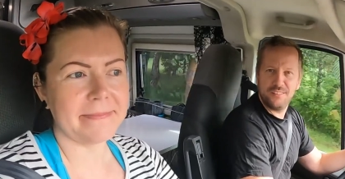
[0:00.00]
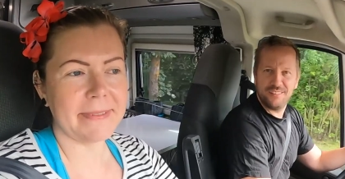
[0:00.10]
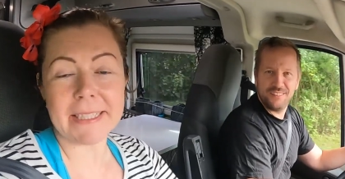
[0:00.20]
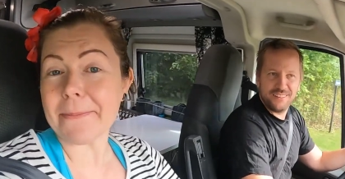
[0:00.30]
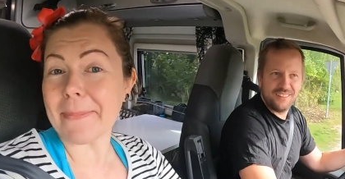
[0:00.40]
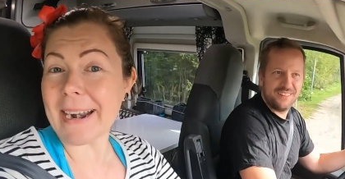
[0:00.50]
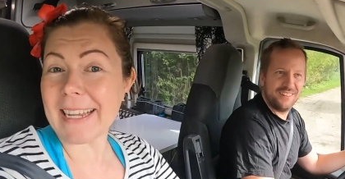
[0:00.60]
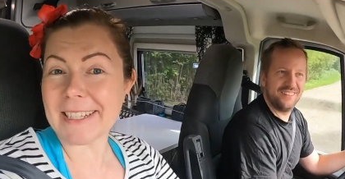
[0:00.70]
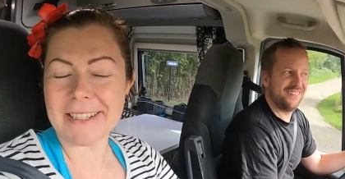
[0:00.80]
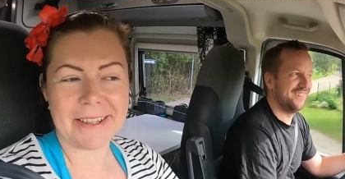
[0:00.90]

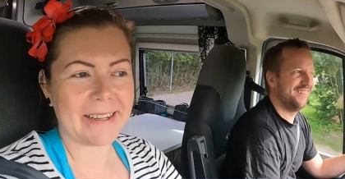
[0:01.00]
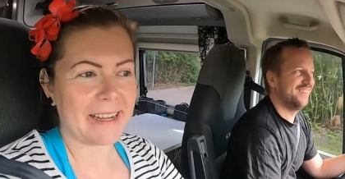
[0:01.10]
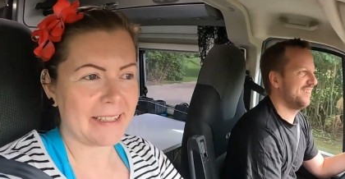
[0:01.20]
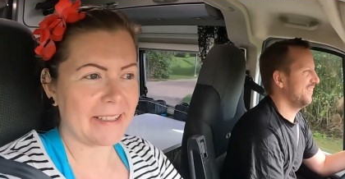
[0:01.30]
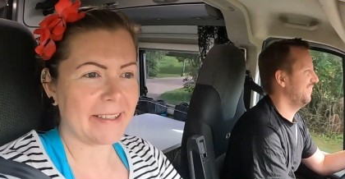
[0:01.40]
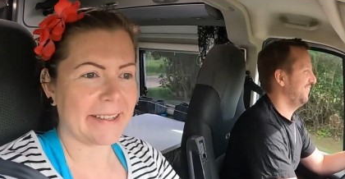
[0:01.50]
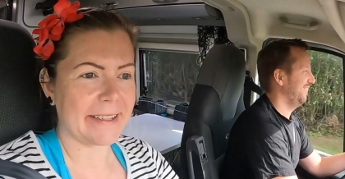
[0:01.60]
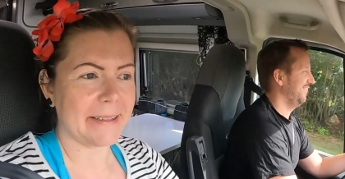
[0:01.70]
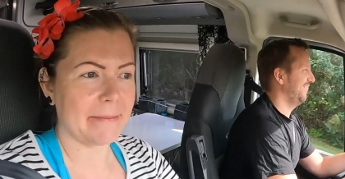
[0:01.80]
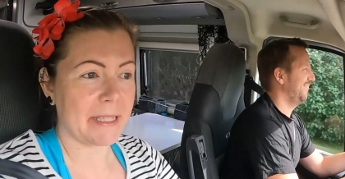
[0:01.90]
Speaker 1: Surprise new
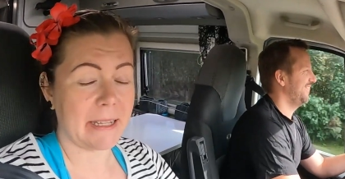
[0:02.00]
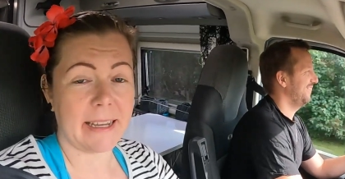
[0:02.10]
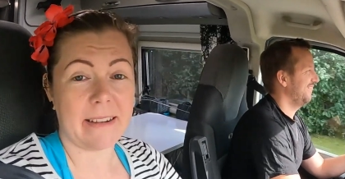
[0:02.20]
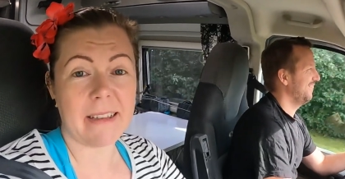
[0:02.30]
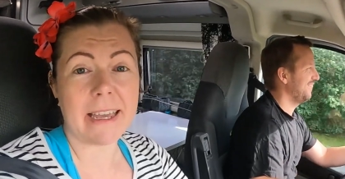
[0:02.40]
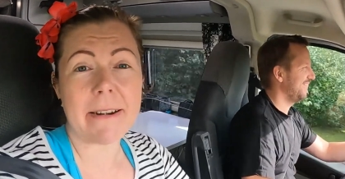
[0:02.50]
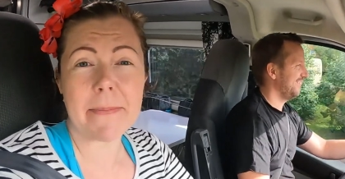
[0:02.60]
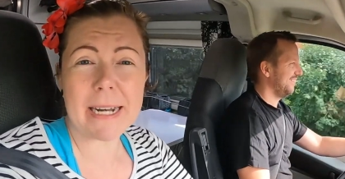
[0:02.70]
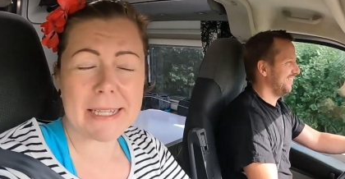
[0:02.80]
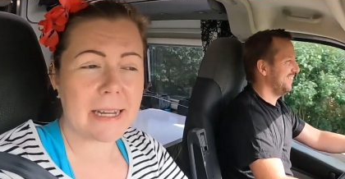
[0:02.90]
country. But yeah,
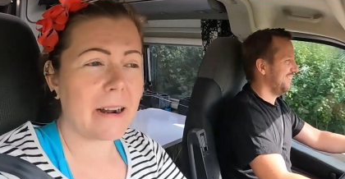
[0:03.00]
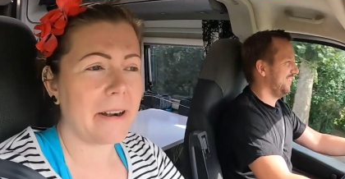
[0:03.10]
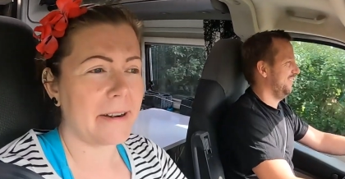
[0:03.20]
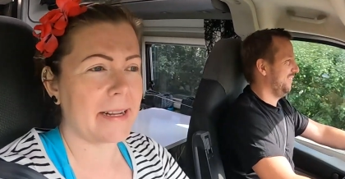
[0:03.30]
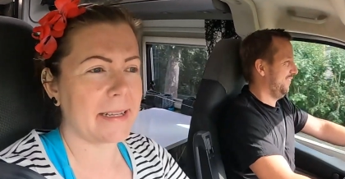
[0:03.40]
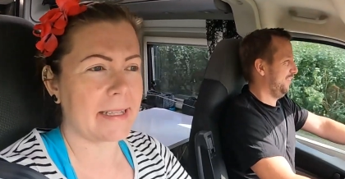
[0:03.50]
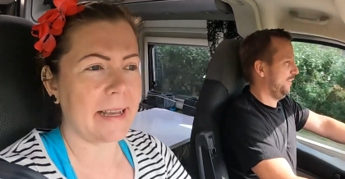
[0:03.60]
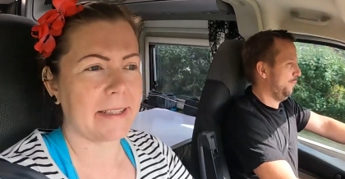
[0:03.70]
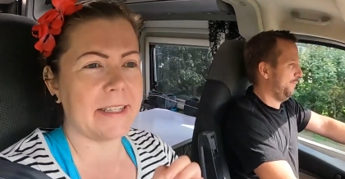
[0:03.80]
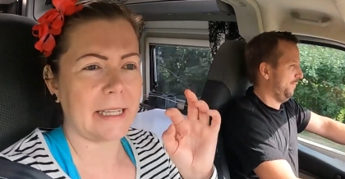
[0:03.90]
everybody's garden is
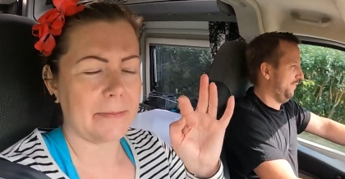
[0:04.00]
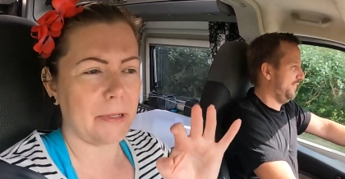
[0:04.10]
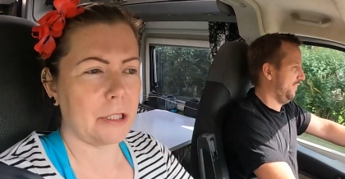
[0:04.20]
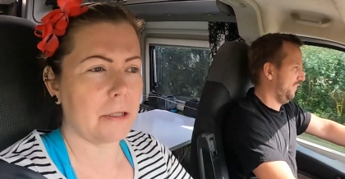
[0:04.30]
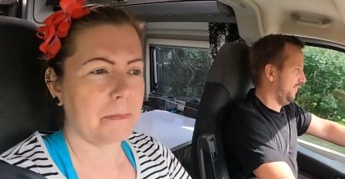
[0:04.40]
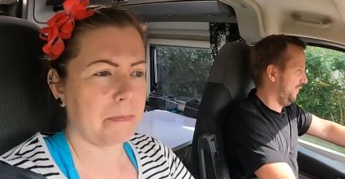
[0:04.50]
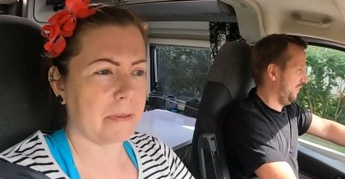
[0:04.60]
like tea pot up.